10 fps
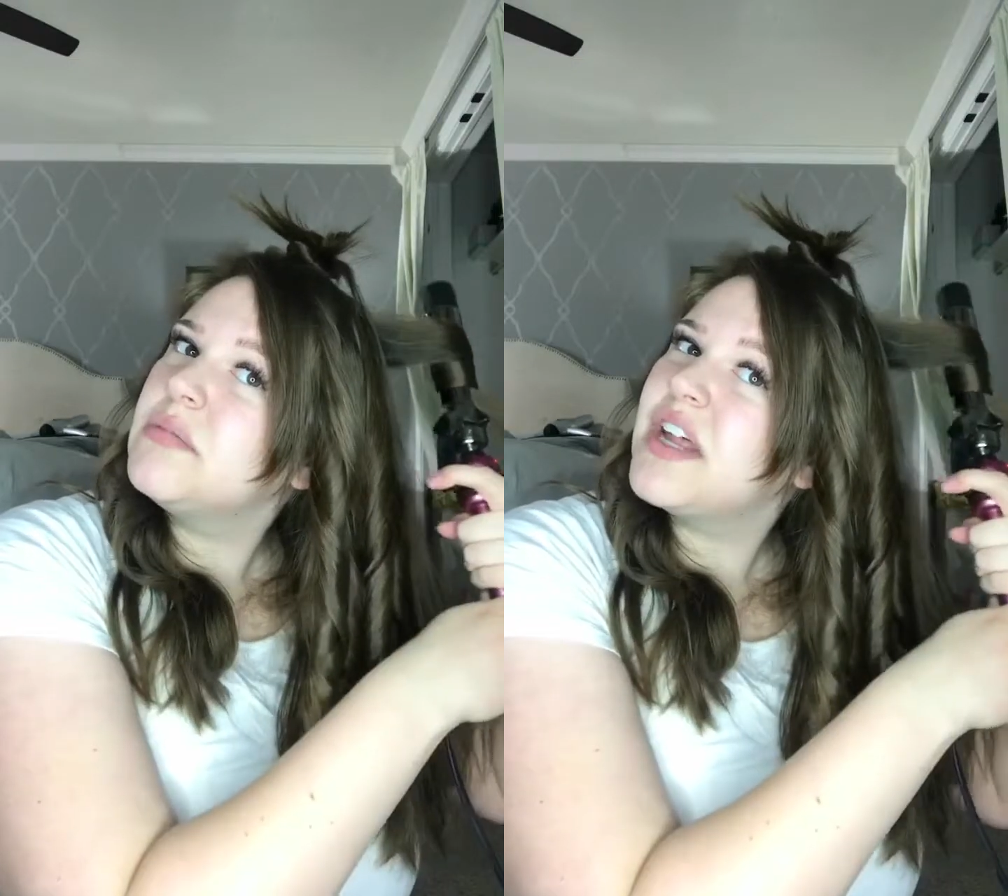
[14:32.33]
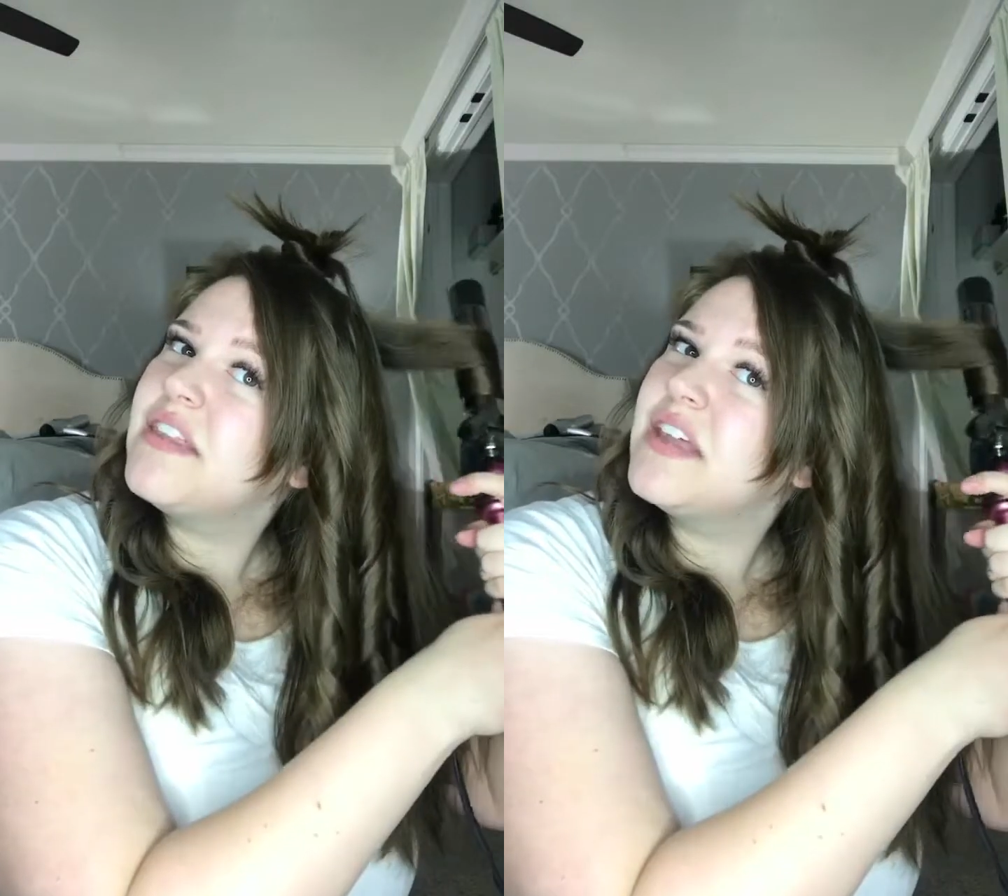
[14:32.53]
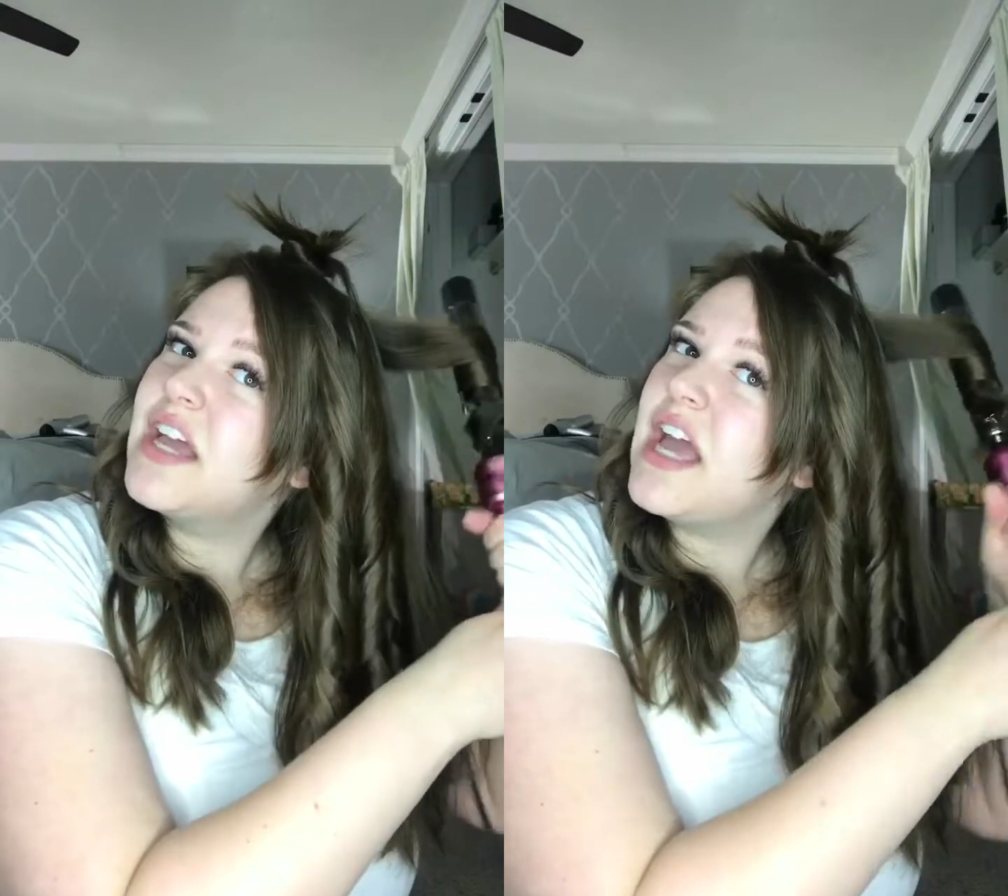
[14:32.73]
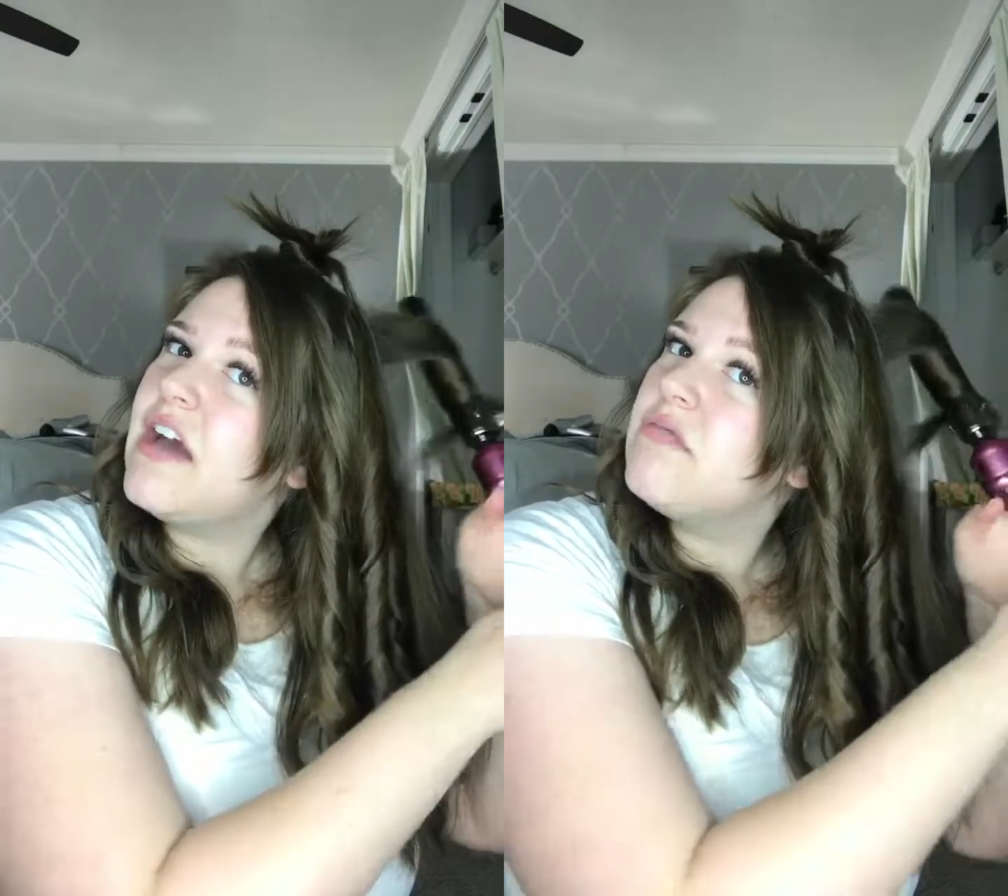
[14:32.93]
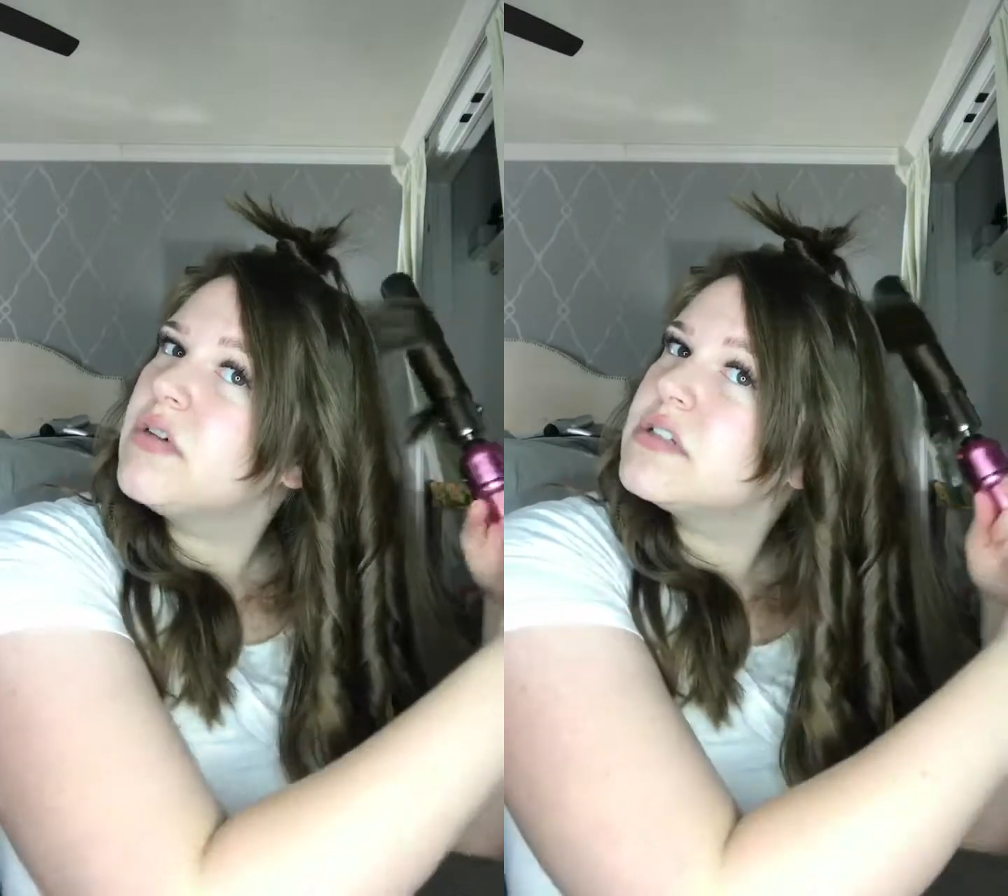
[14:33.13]
but I think I
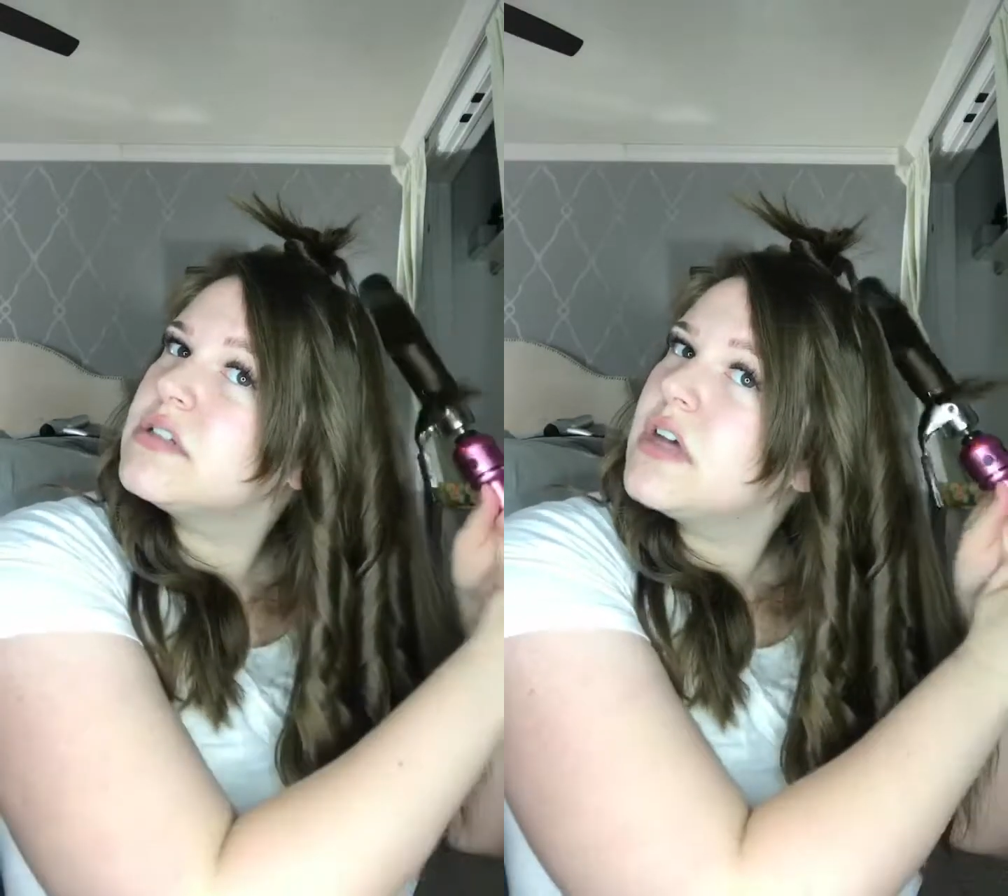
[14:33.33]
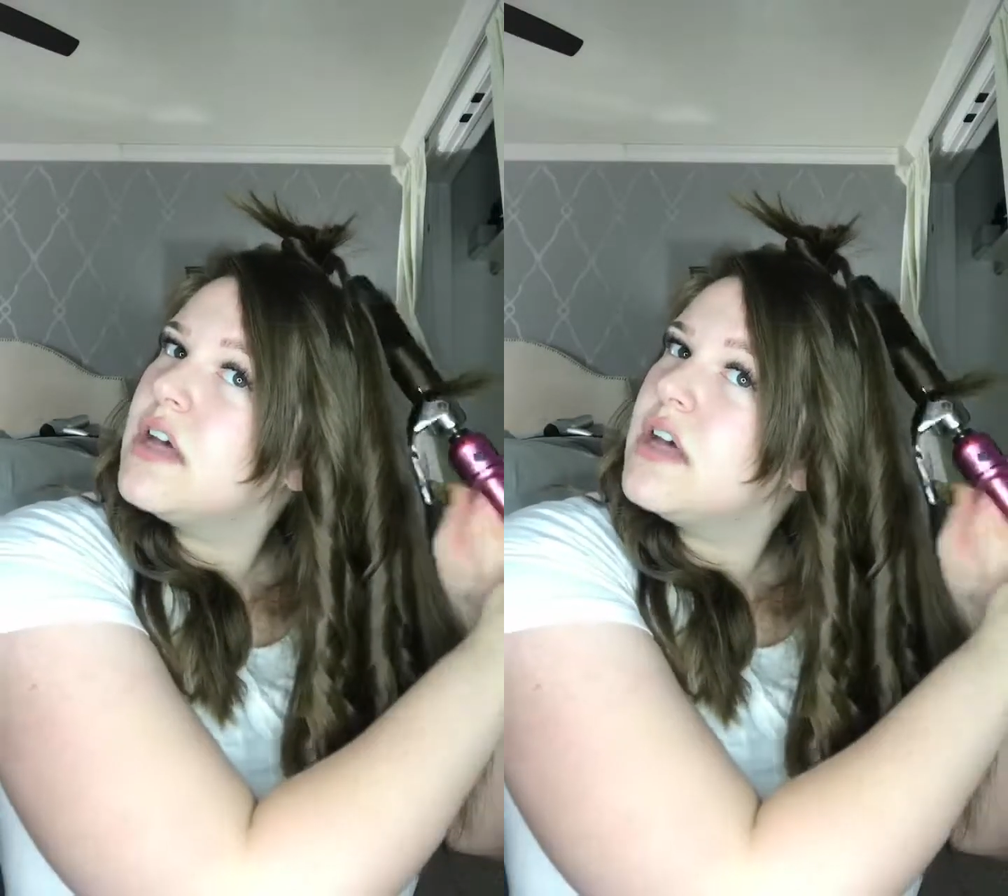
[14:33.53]
have most